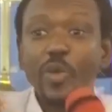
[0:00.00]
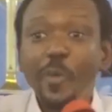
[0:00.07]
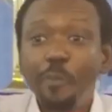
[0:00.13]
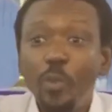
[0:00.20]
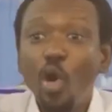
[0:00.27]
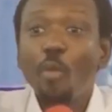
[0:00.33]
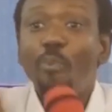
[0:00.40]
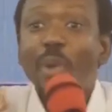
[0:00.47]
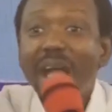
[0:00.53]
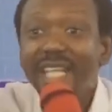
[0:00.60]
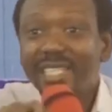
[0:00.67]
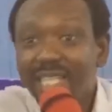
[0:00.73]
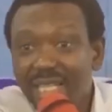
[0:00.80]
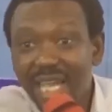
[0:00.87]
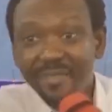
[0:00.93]
people
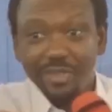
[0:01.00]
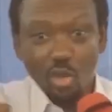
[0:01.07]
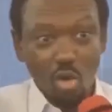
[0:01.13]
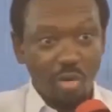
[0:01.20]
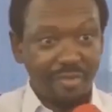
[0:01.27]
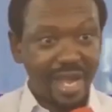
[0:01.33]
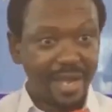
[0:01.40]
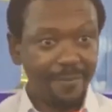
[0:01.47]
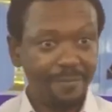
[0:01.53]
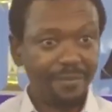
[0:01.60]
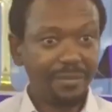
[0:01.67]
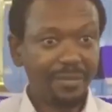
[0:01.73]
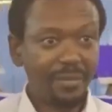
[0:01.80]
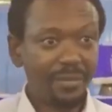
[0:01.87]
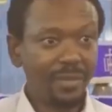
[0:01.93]
buy the leftover.
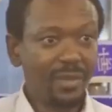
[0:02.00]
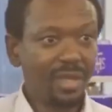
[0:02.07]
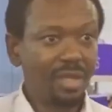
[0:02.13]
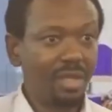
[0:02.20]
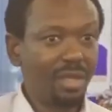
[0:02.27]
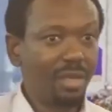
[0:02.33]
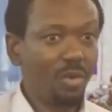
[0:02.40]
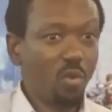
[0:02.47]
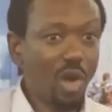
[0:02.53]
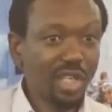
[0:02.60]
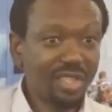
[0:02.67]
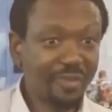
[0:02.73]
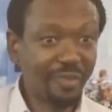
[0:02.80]
What